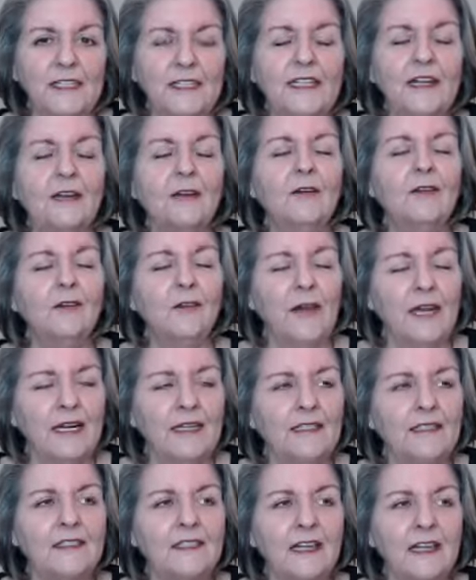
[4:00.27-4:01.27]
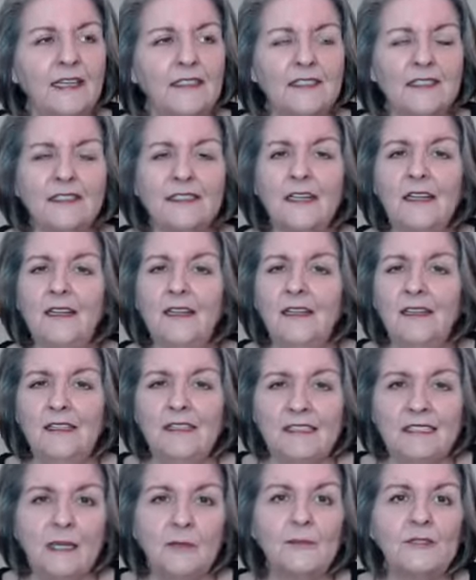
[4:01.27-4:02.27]
Now, granted, yes,
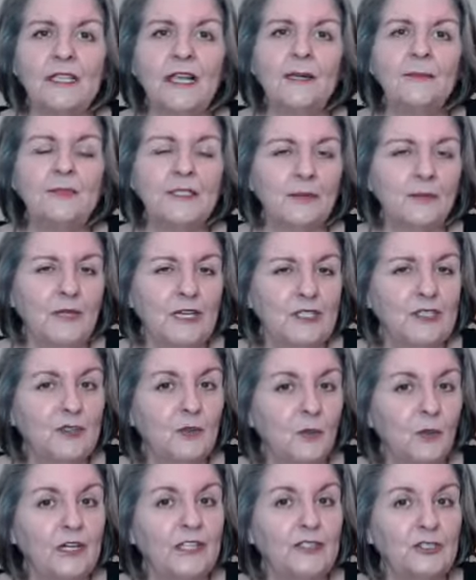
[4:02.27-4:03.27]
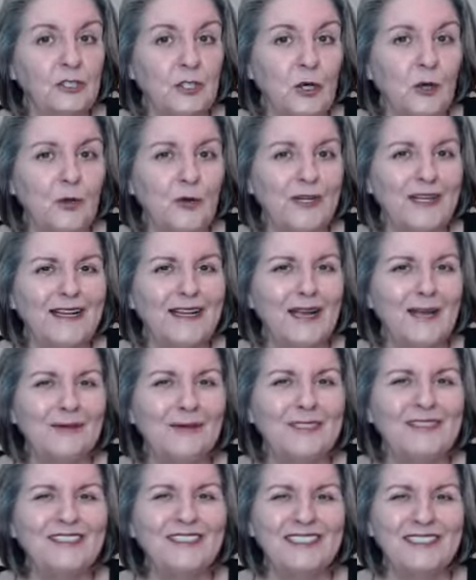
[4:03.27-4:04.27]
sometimes it makes you want to choke at how
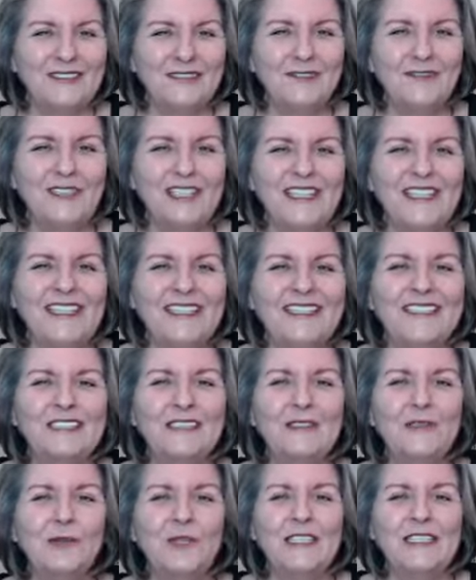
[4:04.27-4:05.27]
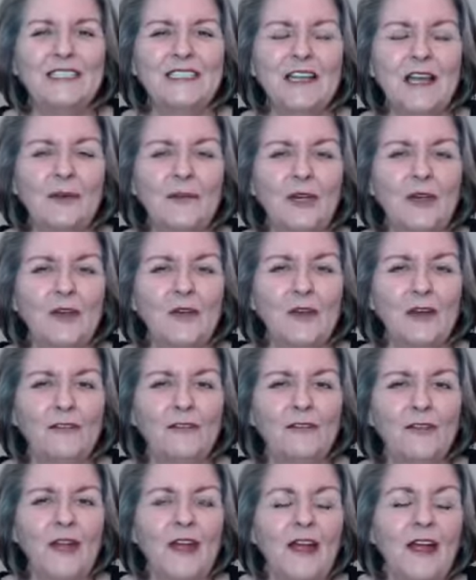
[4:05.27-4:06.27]
much the fee is when it's coming off
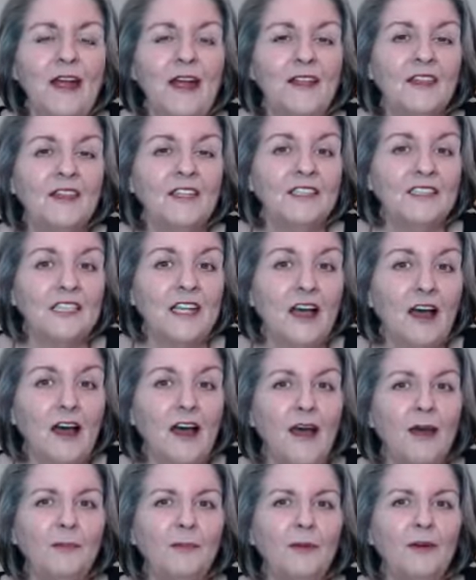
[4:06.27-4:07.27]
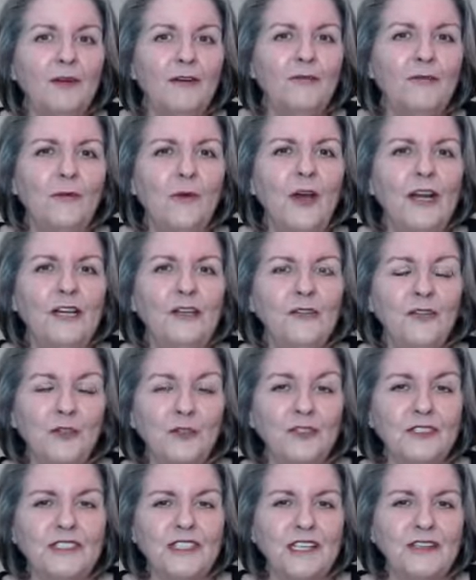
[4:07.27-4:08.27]
the top of what you're
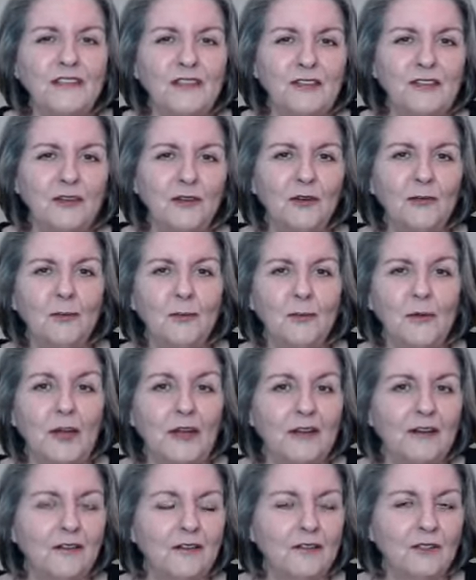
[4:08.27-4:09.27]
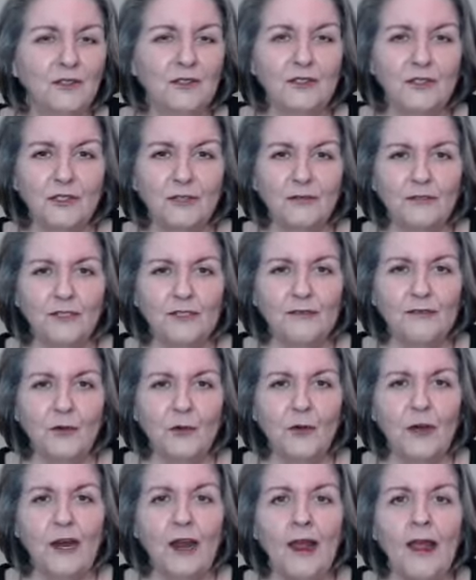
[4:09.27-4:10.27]
selling your product or service
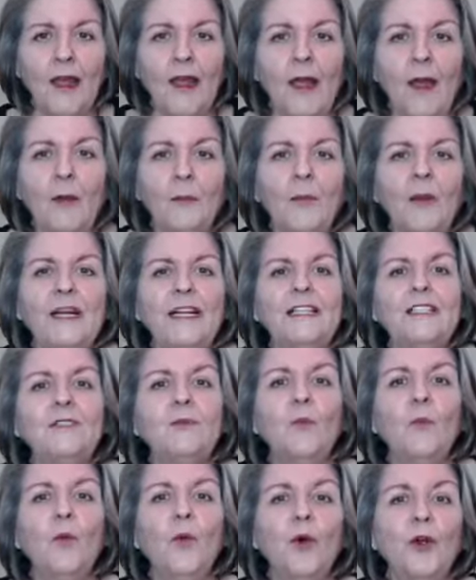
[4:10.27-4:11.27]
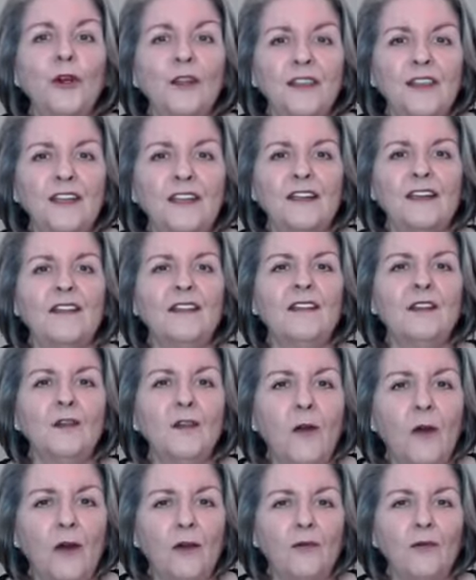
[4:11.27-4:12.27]
for. But it's worth it in the
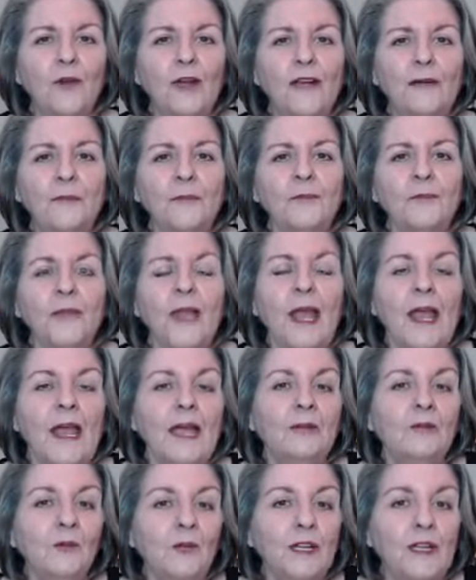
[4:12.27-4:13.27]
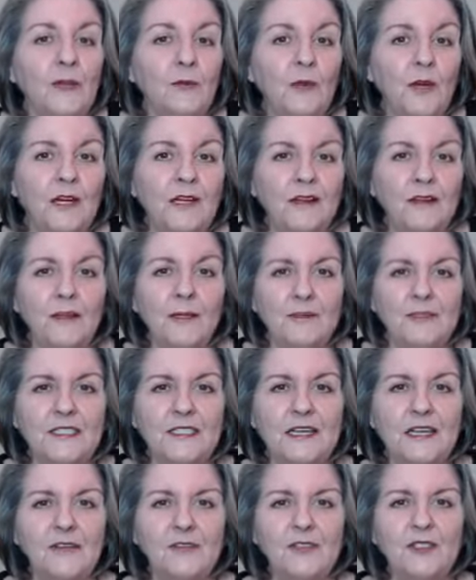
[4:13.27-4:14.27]
long run. And really what it comes
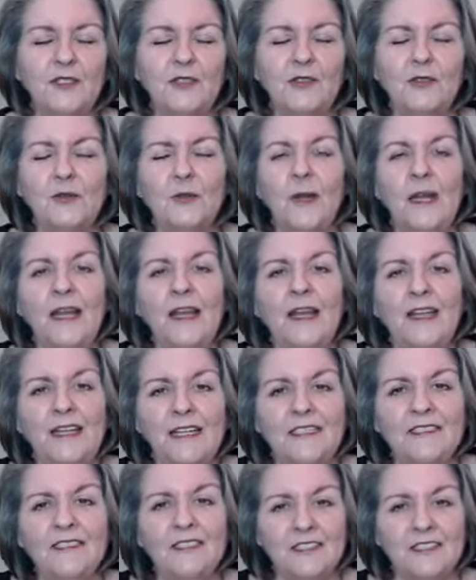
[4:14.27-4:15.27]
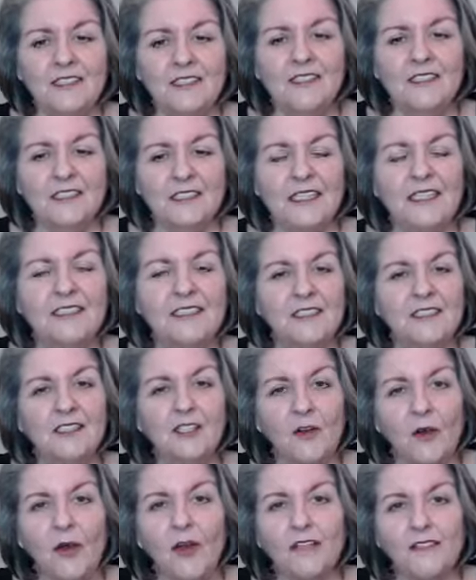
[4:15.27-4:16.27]
down to is it's the
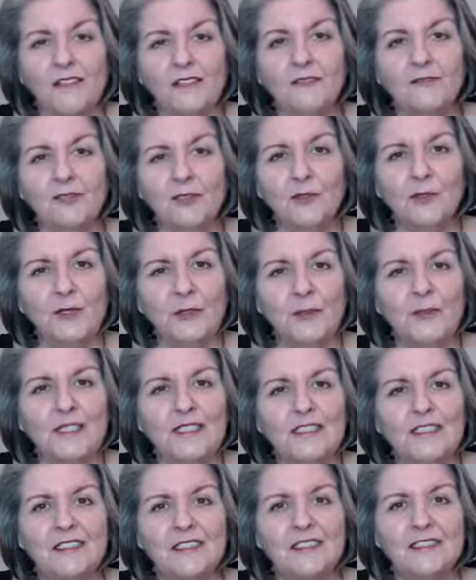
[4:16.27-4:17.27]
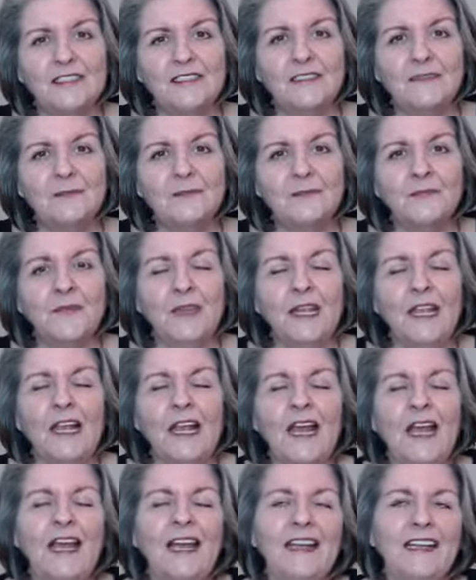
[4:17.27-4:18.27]
cost of doing business.
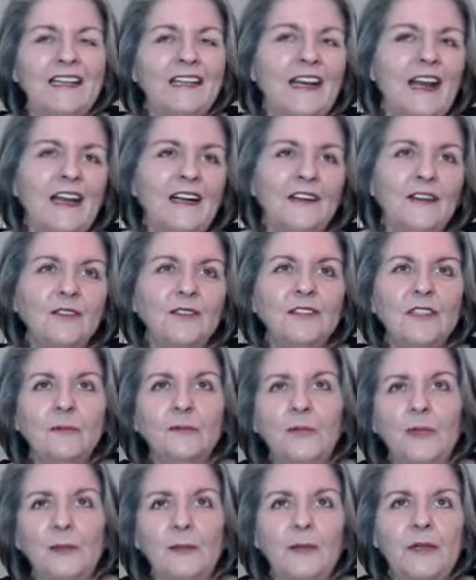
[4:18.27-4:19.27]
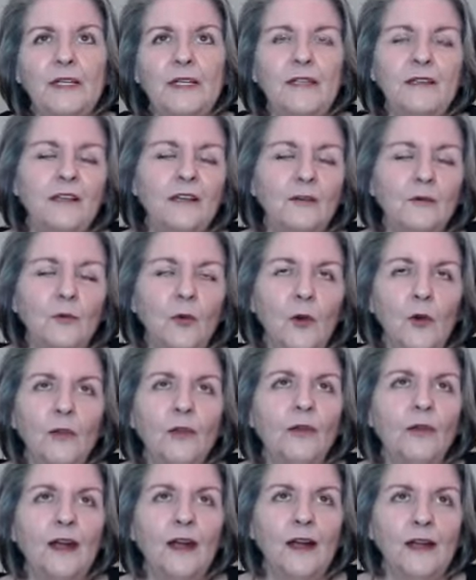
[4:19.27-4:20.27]
And I know some people roll
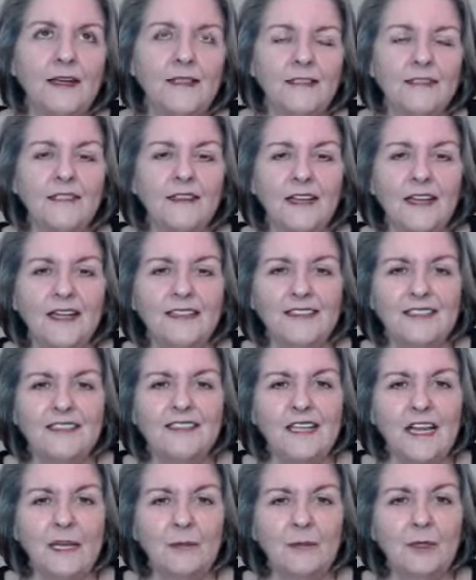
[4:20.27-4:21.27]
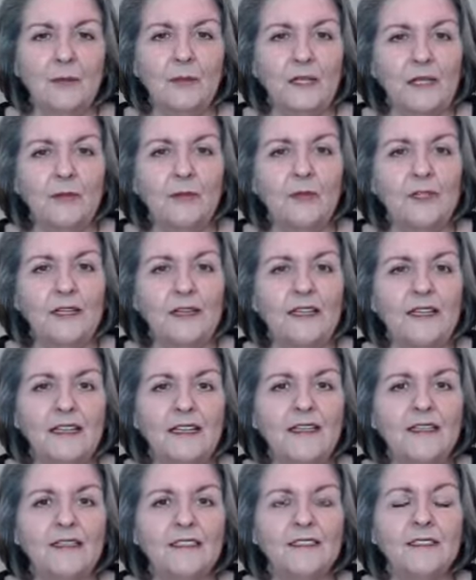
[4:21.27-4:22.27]
their eyes at that statement, but it really
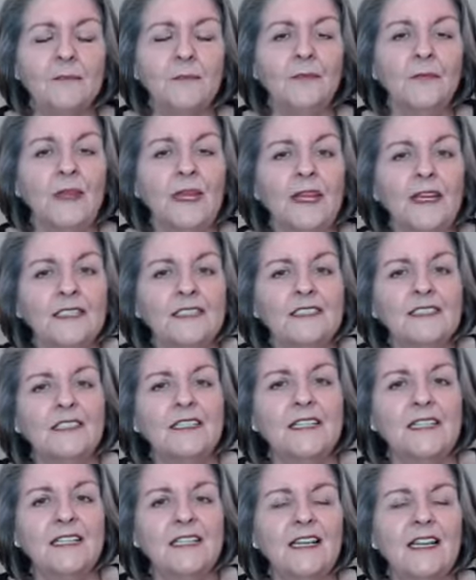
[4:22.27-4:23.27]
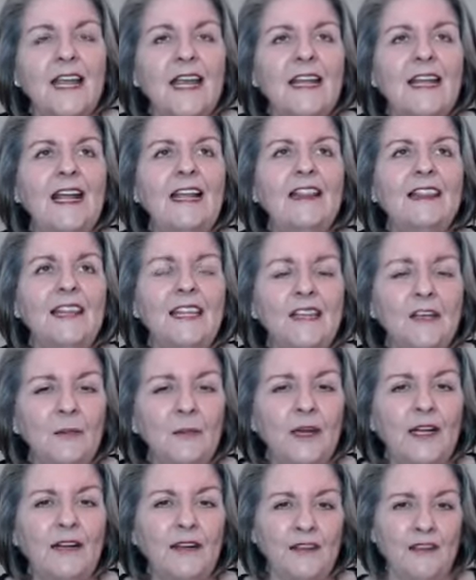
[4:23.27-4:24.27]
is. And think
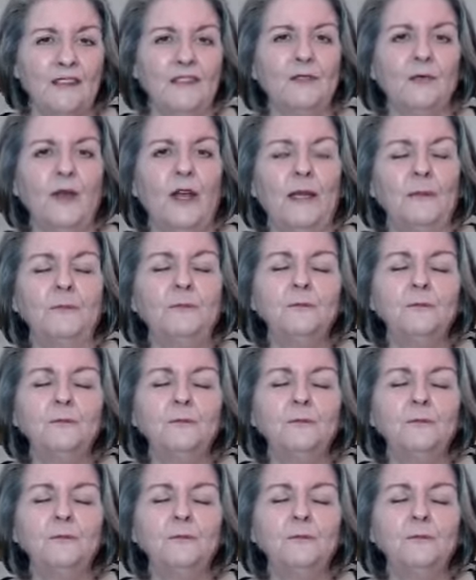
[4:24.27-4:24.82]
about it this way.